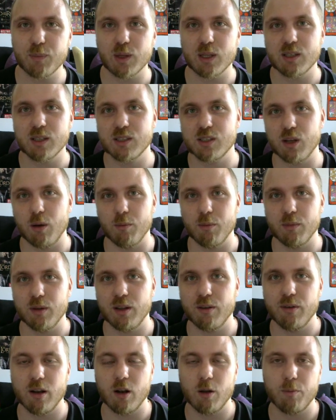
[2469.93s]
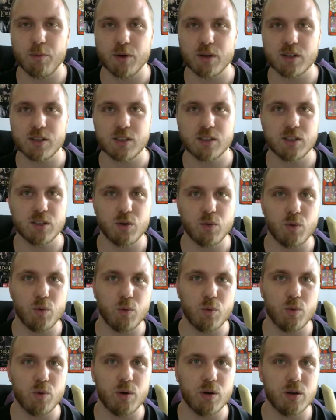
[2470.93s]
Some developers,
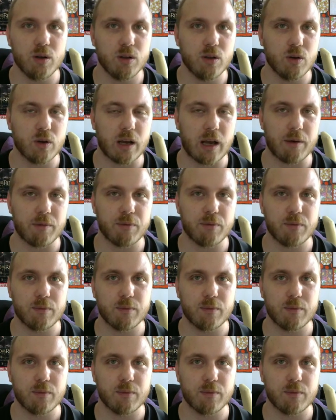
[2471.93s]
you have